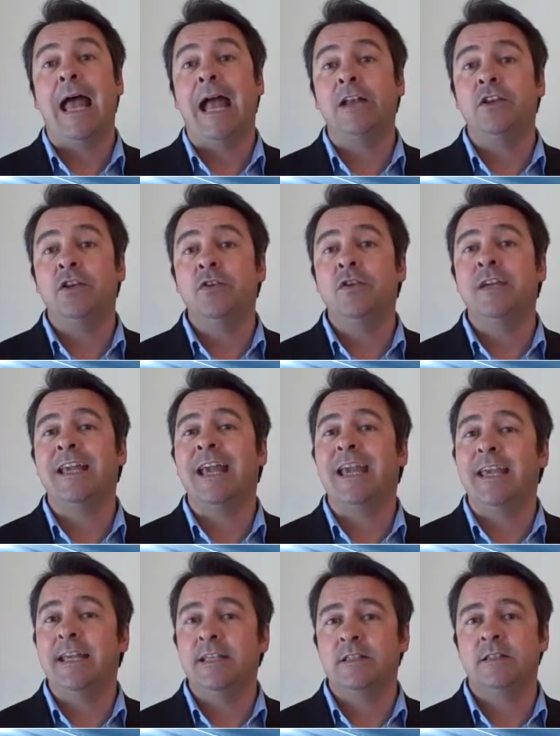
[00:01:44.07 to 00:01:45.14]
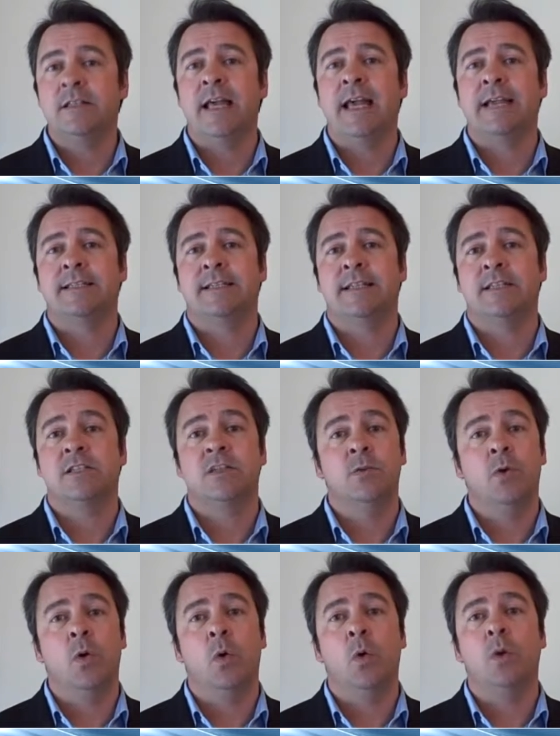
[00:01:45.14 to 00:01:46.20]
And you can get instant access
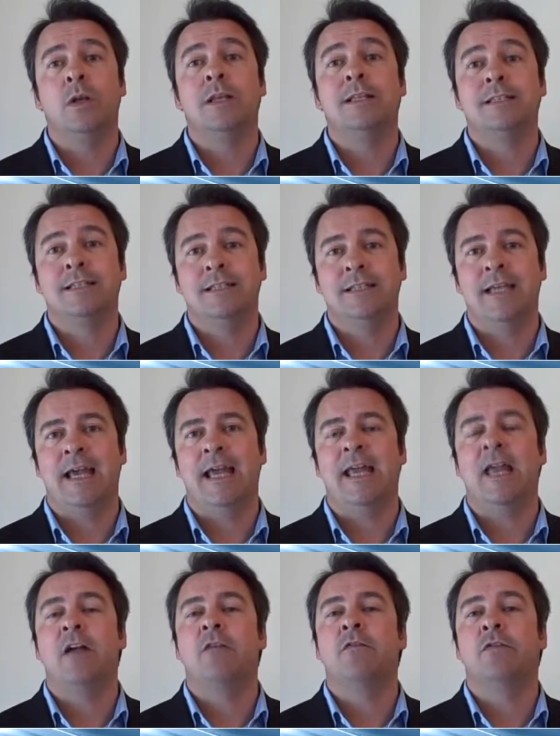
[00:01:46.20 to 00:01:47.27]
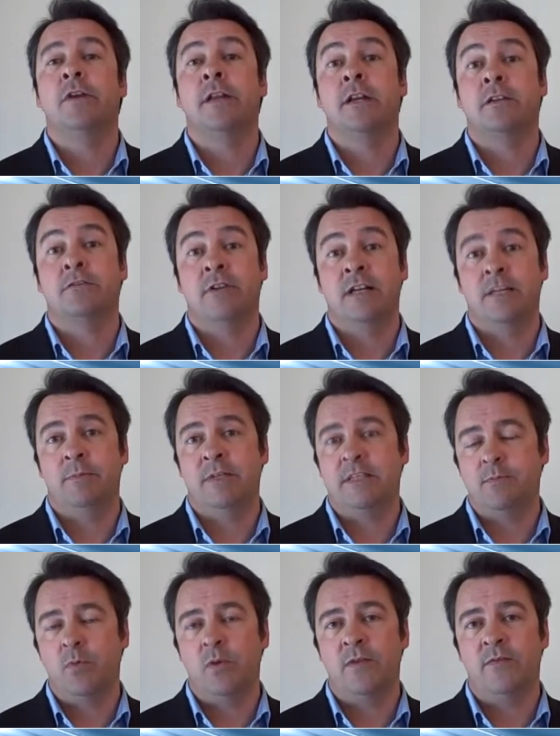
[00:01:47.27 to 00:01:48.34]
to it all today for an incredibly
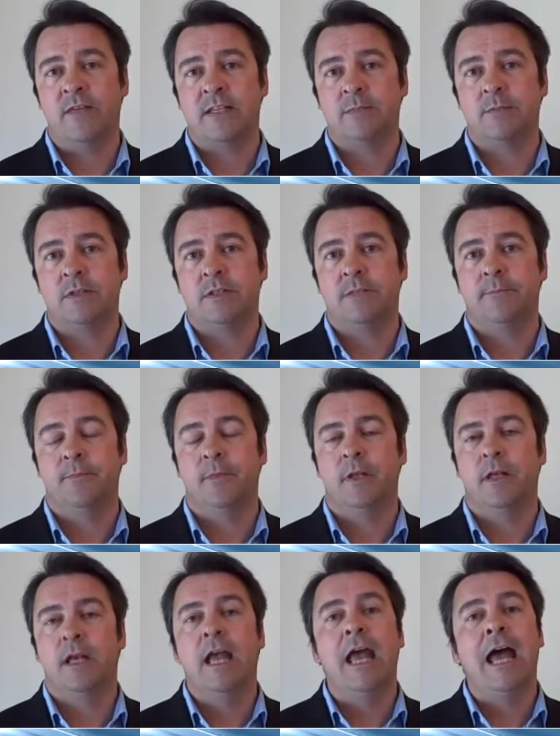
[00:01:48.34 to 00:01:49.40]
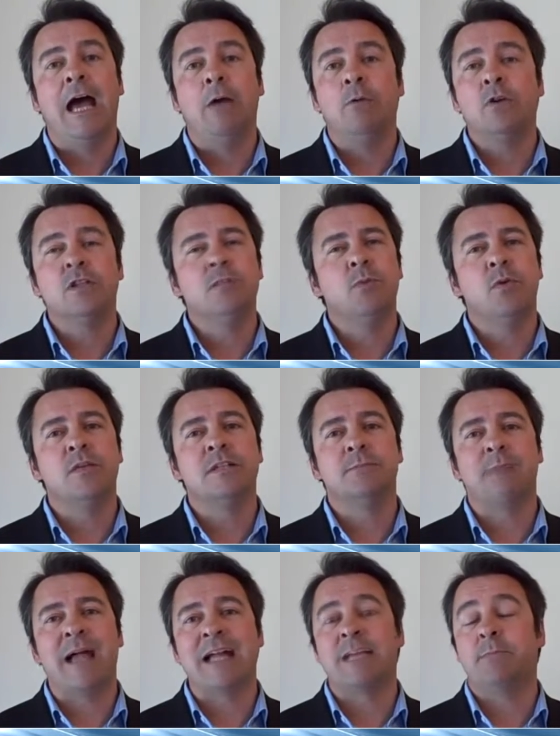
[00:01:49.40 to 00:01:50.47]
small investment. And what's more, it's
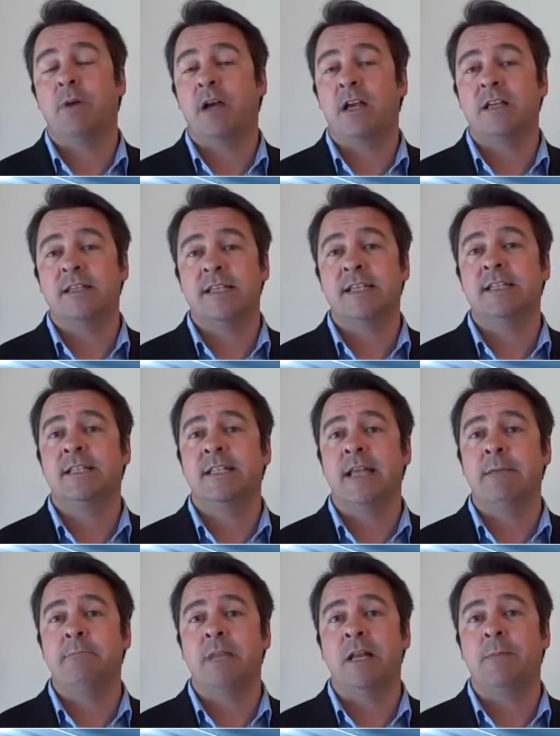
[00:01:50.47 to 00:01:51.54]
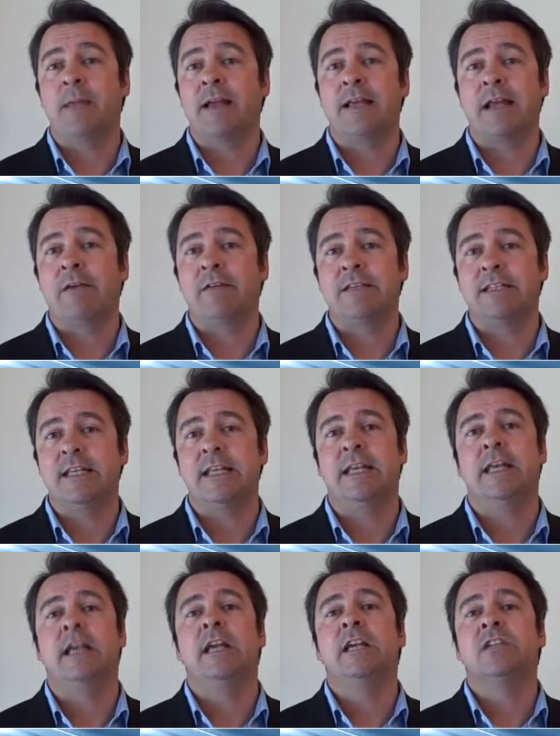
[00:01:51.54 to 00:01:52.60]
backed by our 60-day money-back
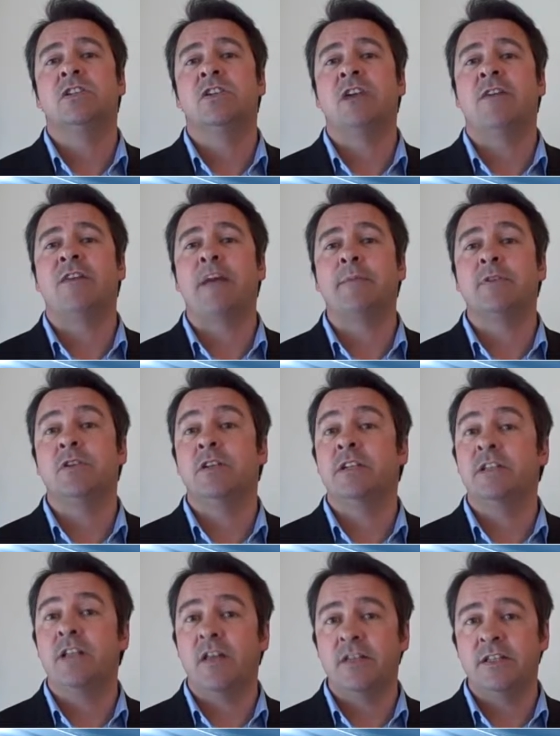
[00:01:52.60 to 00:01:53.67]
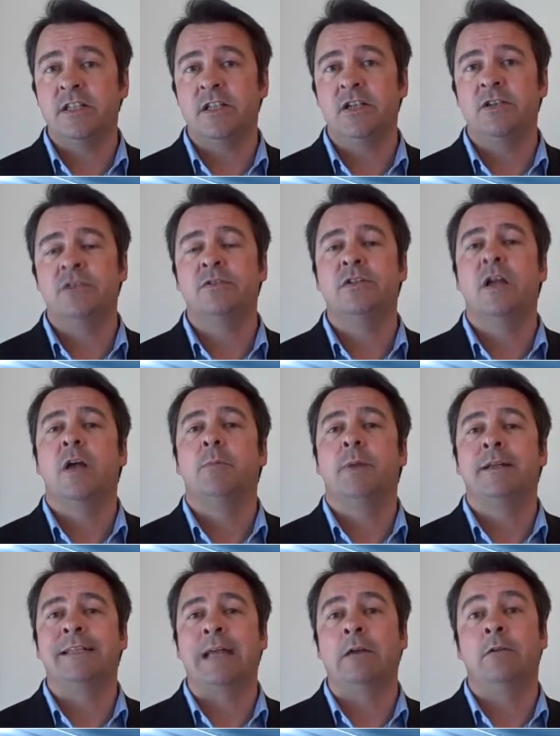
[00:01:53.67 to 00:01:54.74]
guarantee, so you have absolutely nothing to lose
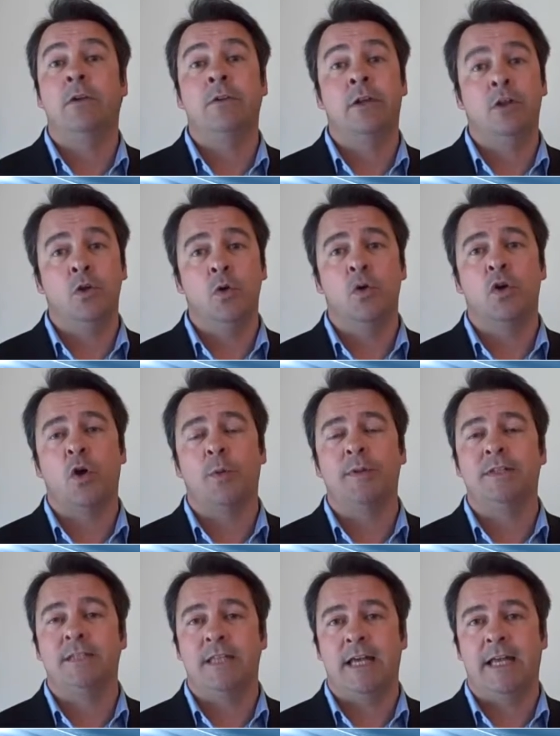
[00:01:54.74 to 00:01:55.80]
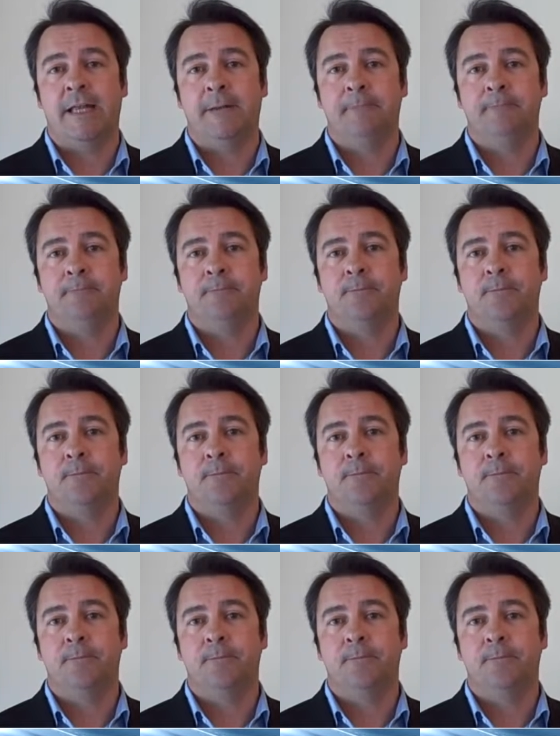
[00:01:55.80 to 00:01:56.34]
by downloading your copy today.